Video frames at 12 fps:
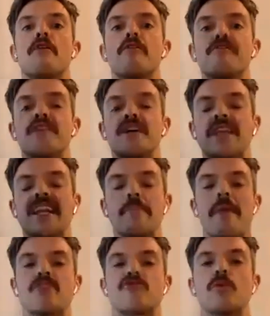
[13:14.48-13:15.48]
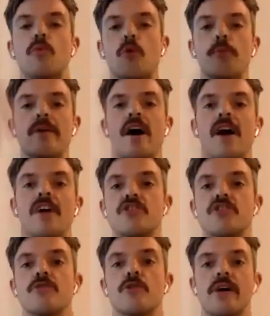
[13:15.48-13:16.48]
Feel an imaginary wall behind
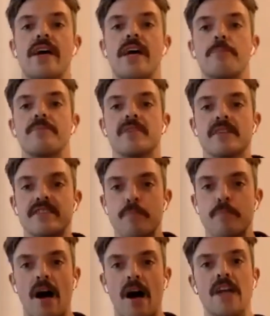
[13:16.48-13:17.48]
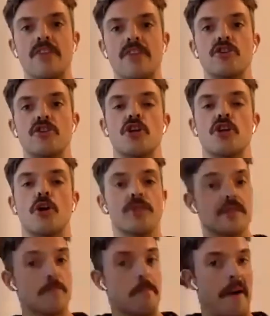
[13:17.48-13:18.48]
you, your hips, the spine, the
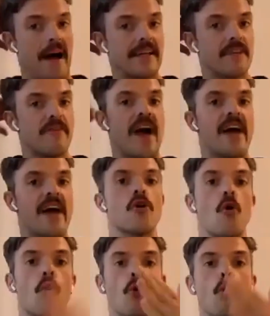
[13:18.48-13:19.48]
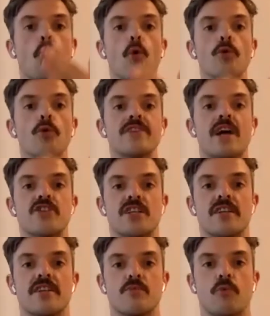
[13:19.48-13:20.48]
shoulders, back of head, all
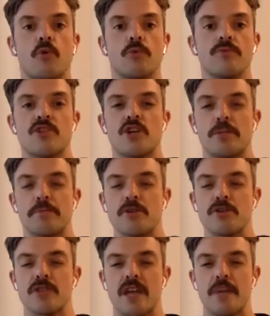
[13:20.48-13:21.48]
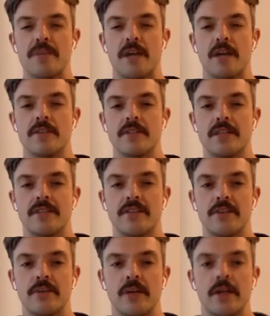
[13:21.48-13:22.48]
touching this wall. So you've got to push the hips underneath
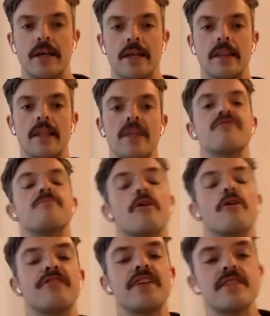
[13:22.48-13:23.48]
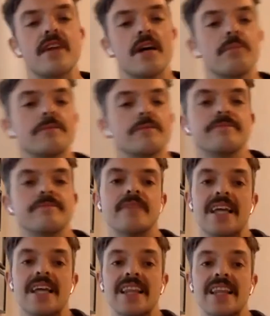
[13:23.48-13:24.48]
you. Lift both knees up,
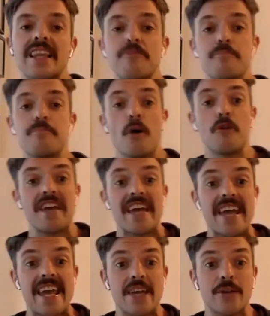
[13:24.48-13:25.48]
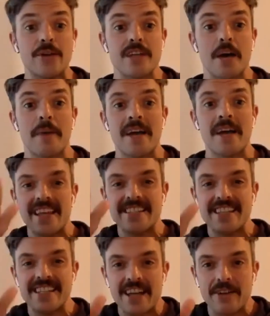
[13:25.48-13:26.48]
lift both heels up, and
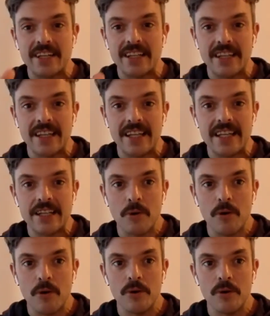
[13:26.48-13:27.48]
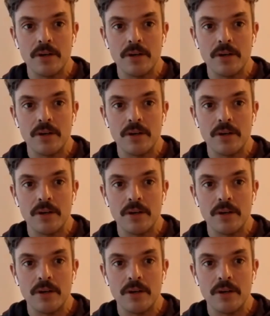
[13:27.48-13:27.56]
sit down a little more.